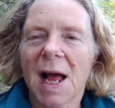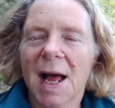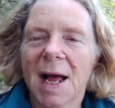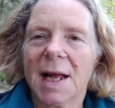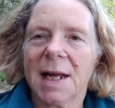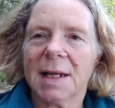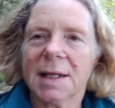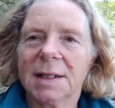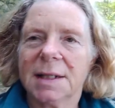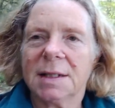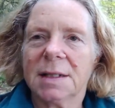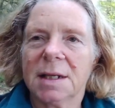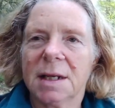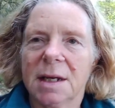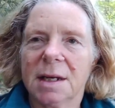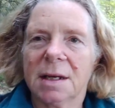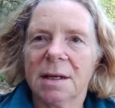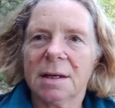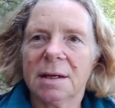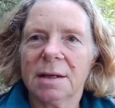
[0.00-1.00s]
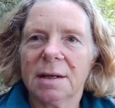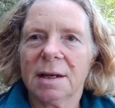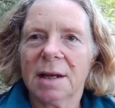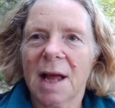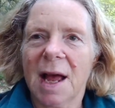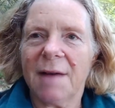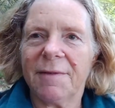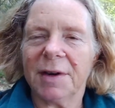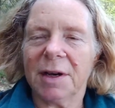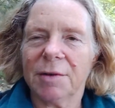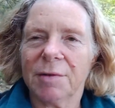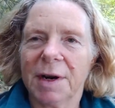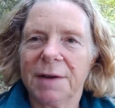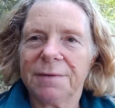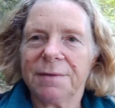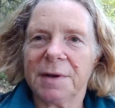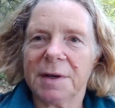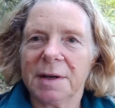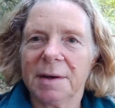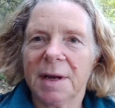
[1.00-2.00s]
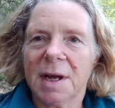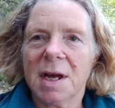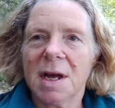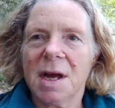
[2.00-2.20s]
and having great fun.